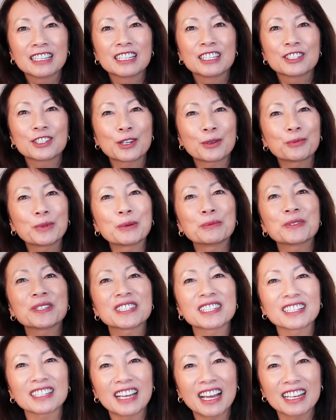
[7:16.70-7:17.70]
So when was
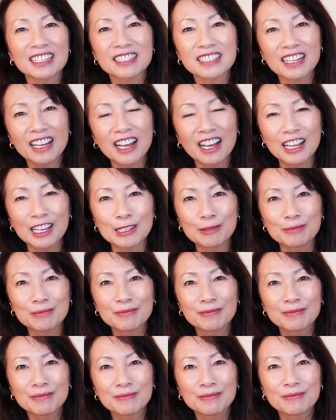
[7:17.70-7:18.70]
the last time
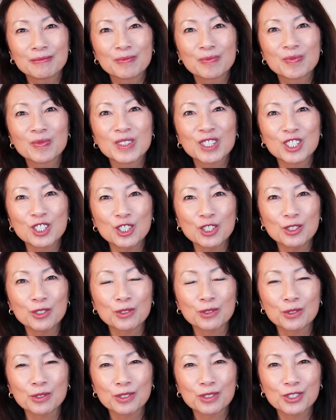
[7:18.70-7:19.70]

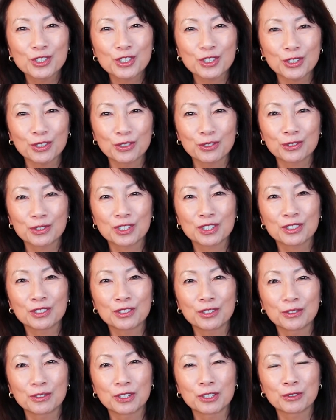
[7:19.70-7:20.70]
you showed
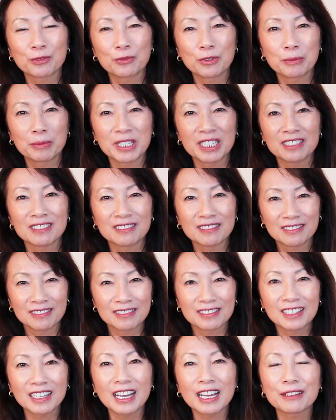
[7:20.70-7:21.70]
your woman,
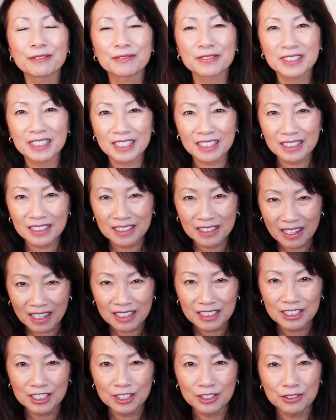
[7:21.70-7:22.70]
"I've
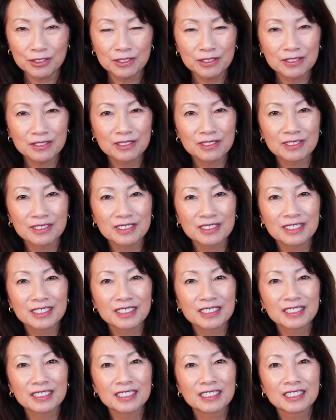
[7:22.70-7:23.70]
got you"?
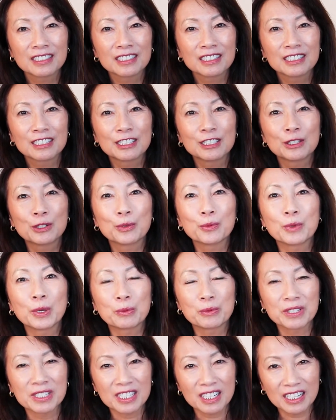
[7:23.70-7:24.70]

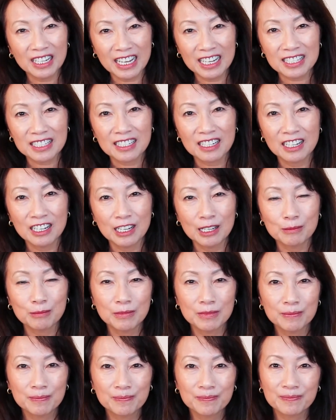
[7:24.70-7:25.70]
When was the last
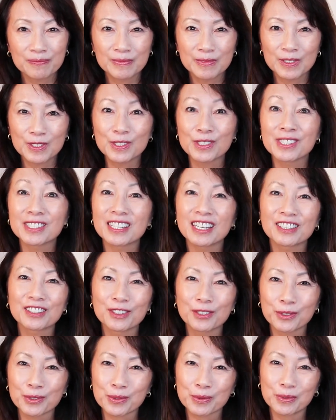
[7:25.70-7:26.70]
time you said
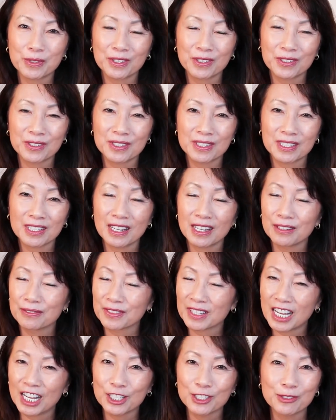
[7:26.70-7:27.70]
those words,
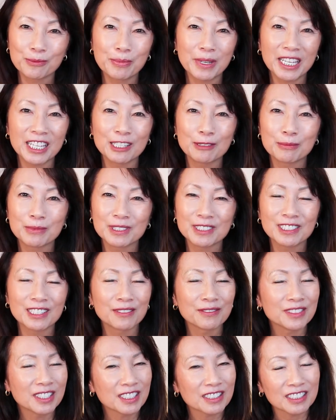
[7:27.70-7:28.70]
"I've got you, babe. You
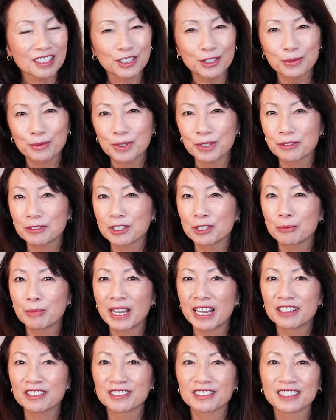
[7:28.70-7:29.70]
have nothing to worry
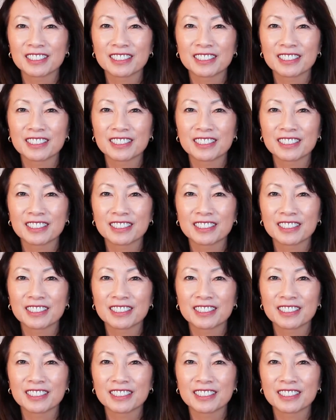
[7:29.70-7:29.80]
about"?